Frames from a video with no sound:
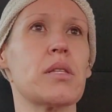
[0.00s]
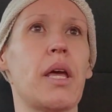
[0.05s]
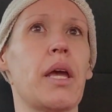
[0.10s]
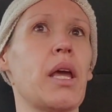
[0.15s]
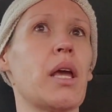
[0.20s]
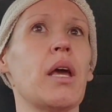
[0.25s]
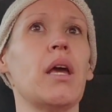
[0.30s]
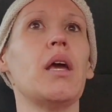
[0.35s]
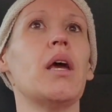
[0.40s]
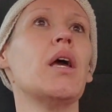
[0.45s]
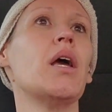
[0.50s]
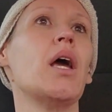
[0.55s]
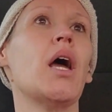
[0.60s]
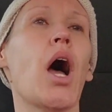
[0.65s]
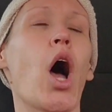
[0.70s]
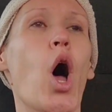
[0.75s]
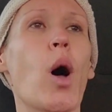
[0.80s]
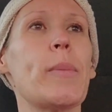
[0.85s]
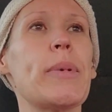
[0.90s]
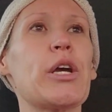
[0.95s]
Like,
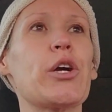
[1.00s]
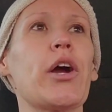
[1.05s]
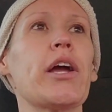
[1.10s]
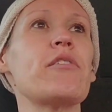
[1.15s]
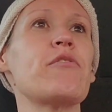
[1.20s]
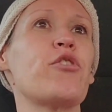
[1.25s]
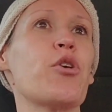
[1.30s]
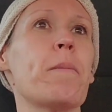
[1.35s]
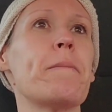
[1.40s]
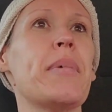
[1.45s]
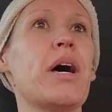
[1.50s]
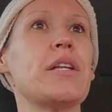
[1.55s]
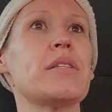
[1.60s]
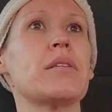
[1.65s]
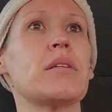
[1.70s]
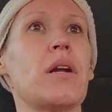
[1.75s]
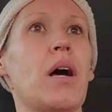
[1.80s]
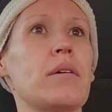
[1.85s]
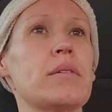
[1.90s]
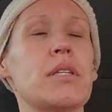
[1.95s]
I'll be great for
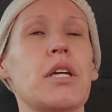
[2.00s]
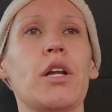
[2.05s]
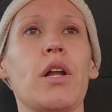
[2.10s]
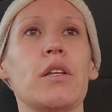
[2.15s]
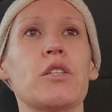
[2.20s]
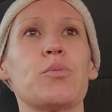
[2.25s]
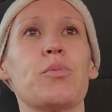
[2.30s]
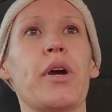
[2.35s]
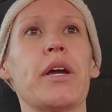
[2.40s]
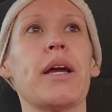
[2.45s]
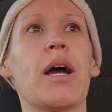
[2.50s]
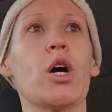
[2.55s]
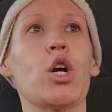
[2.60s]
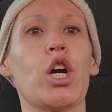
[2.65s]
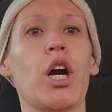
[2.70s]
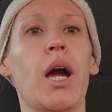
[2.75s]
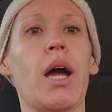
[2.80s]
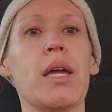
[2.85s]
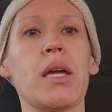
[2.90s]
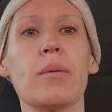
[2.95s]
months and all of a sudden I'll just break
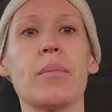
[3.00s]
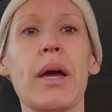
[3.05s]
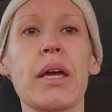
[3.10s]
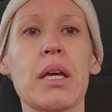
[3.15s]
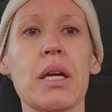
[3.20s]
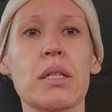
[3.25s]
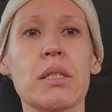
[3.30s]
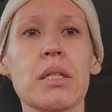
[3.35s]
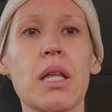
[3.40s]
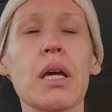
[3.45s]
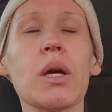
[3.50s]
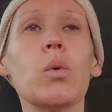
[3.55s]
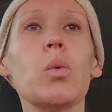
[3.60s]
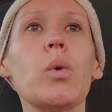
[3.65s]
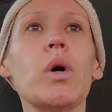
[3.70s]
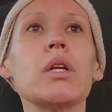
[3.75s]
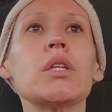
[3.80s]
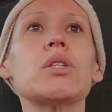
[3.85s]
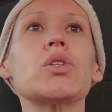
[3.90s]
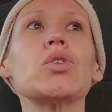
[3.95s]
out crying and my kids are like,
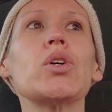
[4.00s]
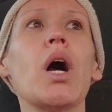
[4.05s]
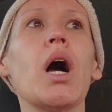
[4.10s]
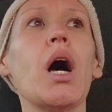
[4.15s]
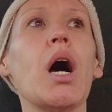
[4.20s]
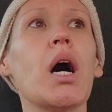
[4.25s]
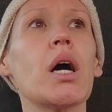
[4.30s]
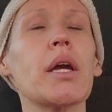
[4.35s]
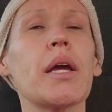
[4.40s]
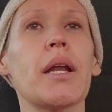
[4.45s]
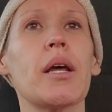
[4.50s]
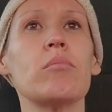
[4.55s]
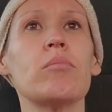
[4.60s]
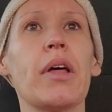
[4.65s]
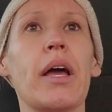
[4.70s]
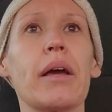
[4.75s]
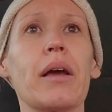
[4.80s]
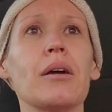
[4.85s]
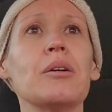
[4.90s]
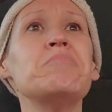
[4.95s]
what's wrong? And I'm
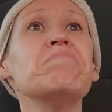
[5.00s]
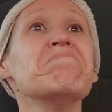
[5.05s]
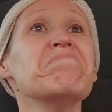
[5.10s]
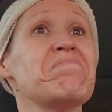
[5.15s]
like,